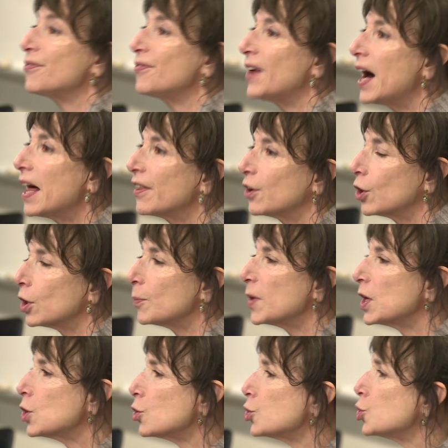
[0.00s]
father,
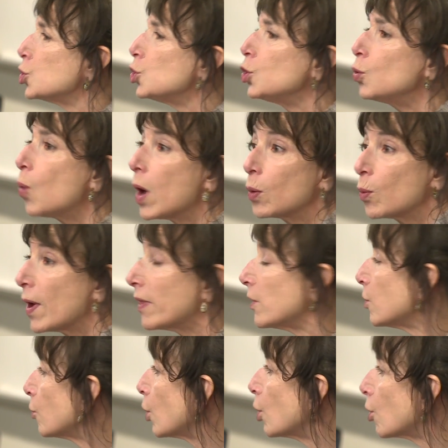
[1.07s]
because you want, whether
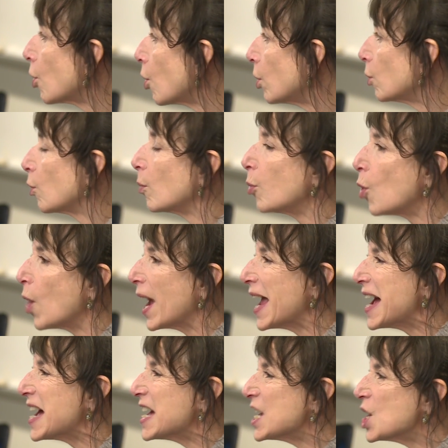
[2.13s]
you're a girl or a boy,
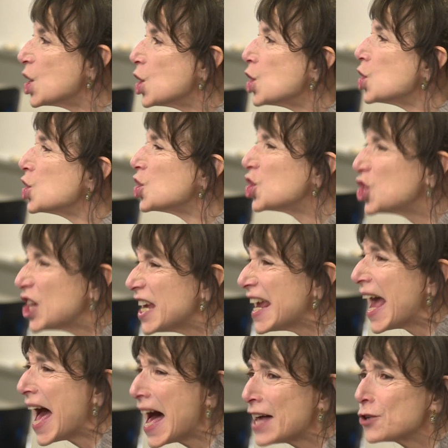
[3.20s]

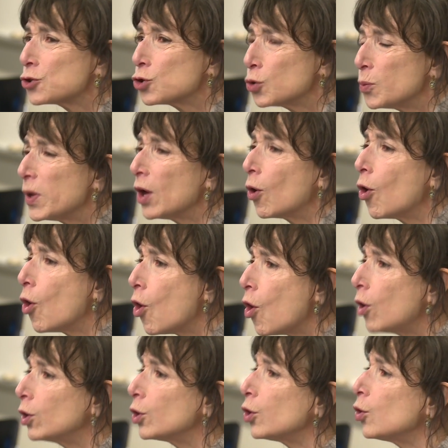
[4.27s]
she has to be
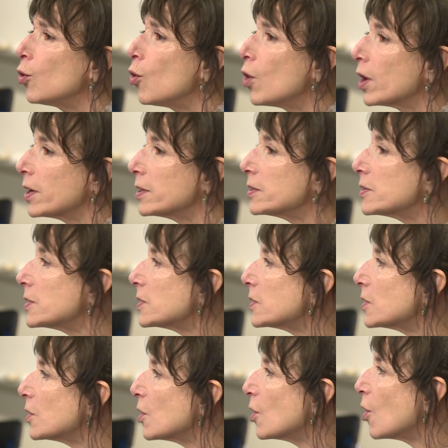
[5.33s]
all
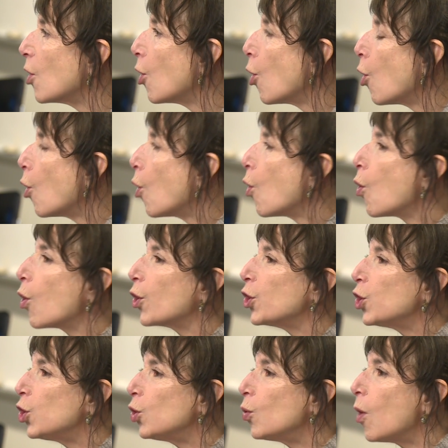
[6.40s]
yours, or
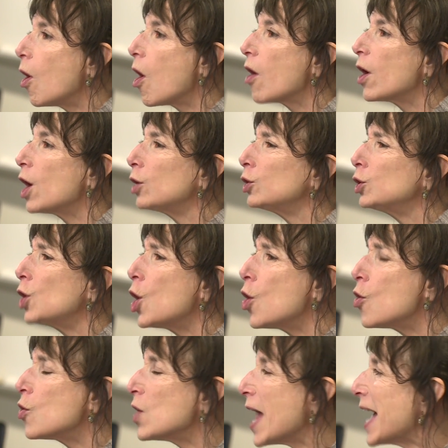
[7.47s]
you are
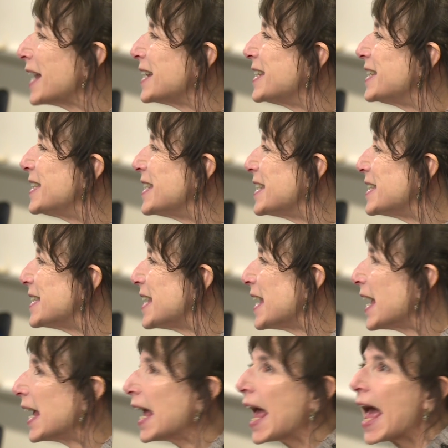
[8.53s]
alone and
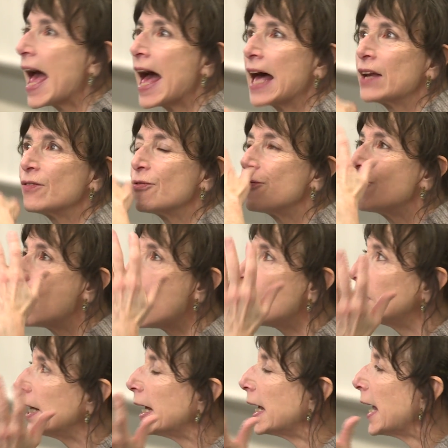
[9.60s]
dizzying and
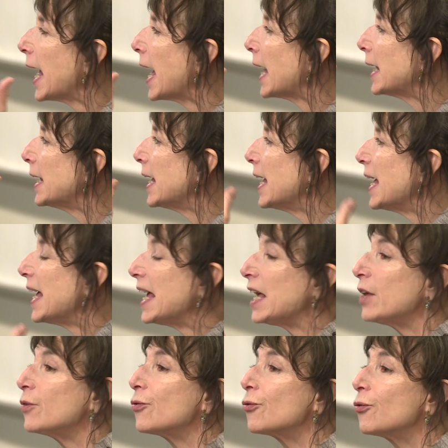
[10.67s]
falling and
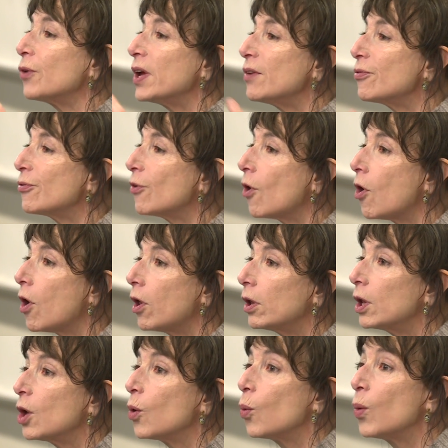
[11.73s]
in free
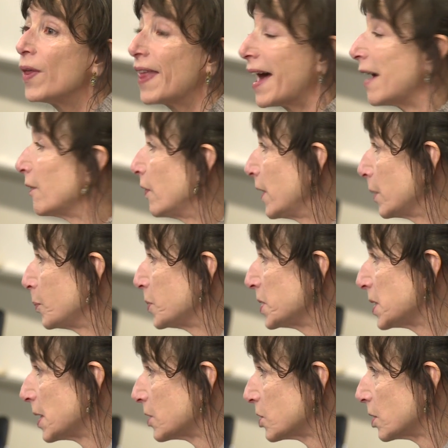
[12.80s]
fall without that
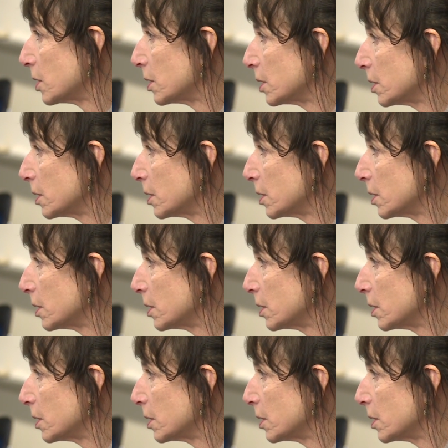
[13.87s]
possession.